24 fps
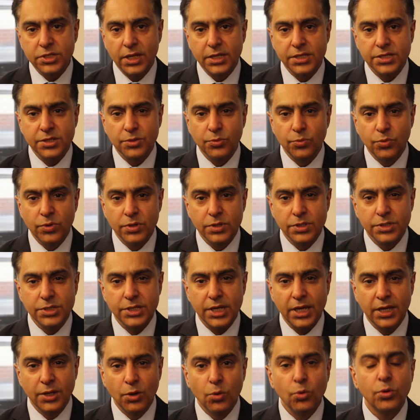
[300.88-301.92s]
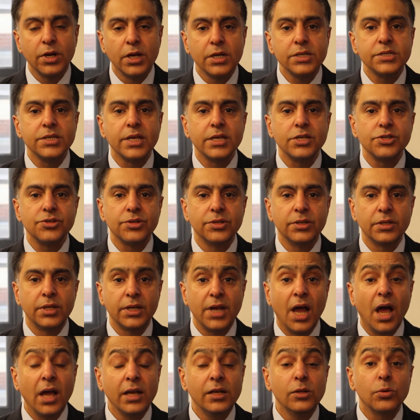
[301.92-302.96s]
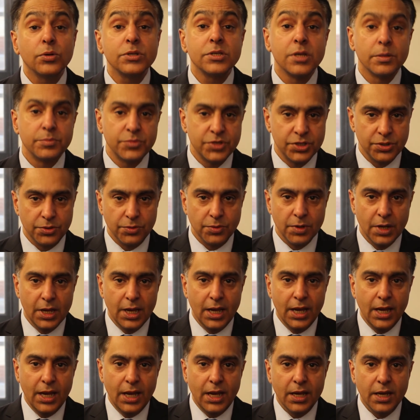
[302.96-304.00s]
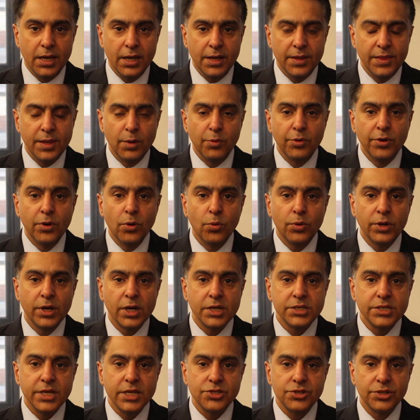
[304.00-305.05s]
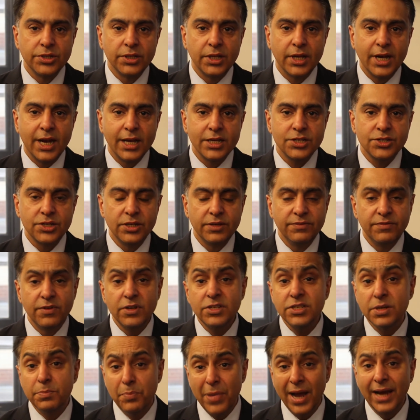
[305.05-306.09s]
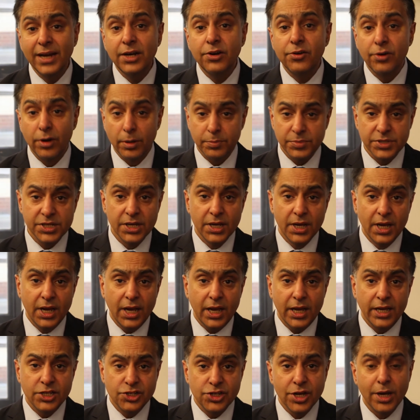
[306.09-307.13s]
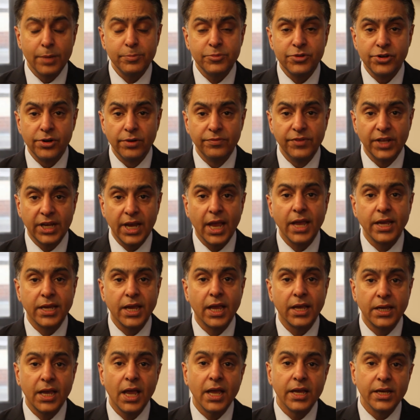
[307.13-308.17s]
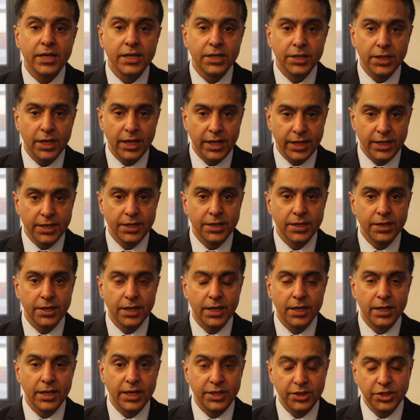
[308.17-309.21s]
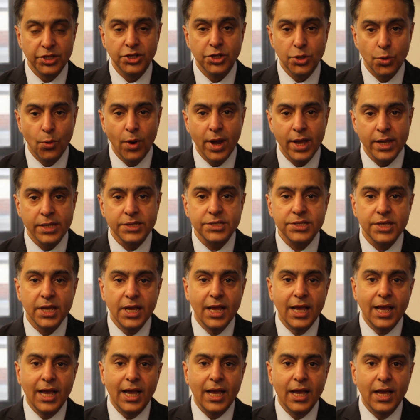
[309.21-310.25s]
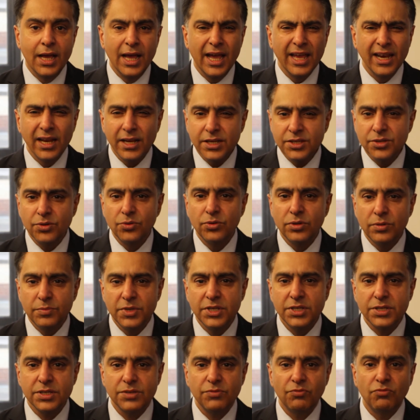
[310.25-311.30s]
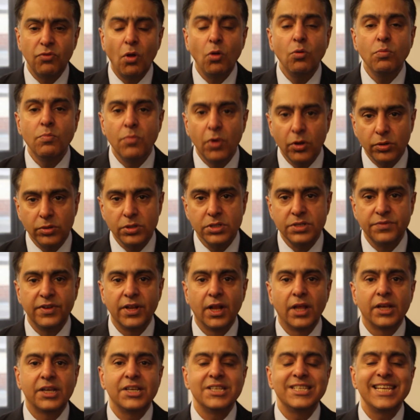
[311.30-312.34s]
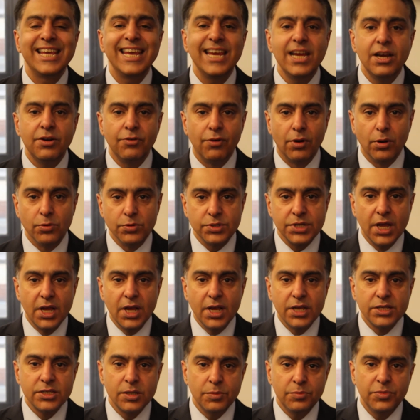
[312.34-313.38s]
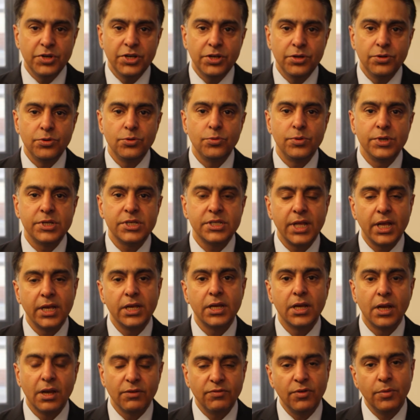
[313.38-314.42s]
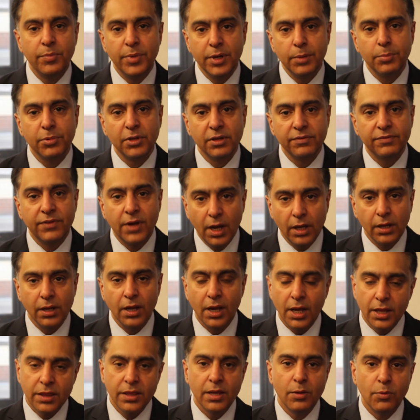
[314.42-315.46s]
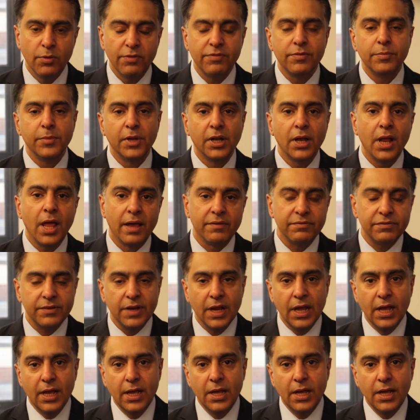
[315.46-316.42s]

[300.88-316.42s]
Centre was an organisation that I looked up to. They were an organisation that actually virtually bankrupt a chapter of the KKK in the US. And I saw them as role models, if you like, as heroes, somebody who was standing up for people of colour, and they were from the left.